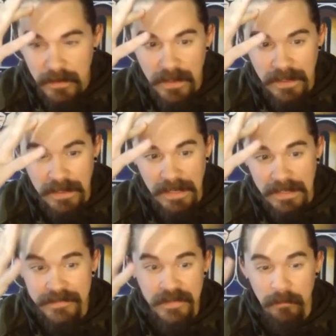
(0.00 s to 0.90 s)
it
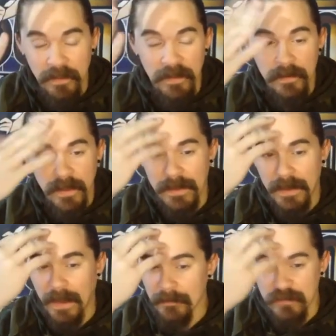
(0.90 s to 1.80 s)
hit something, and
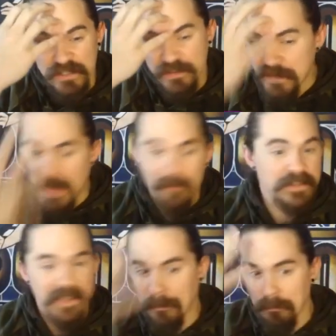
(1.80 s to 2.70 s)
I just never
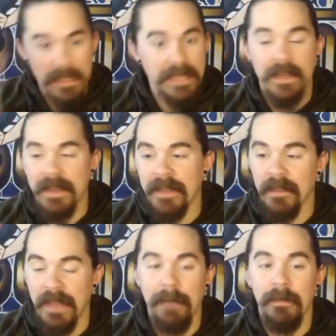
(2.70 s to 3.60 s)
stopped bleeding. And
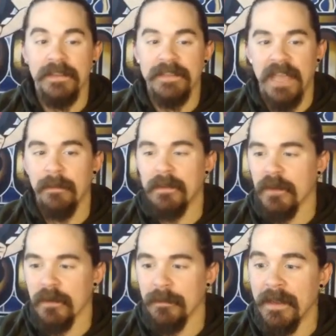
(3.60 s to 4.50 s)
the ambulance came and
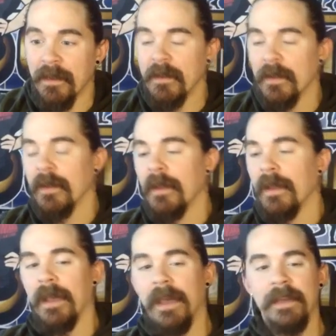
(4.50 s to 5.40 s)
took me.
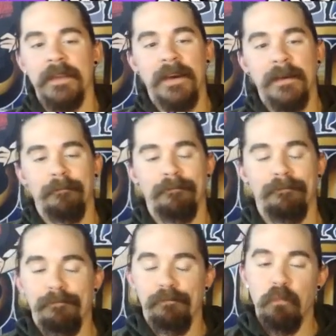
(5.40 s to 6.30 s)
And uh,
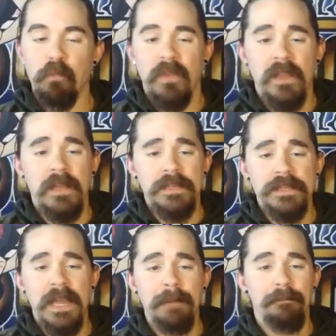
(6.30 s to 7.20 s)

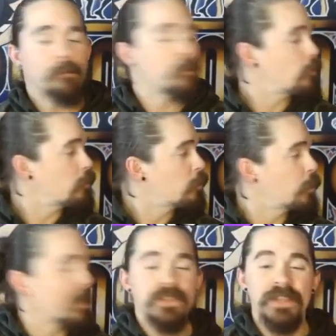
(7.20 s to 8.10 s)
yeah,
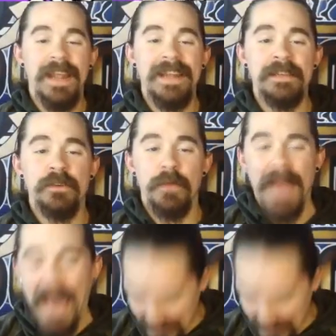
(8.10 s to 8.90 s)
wish that I didn't do that.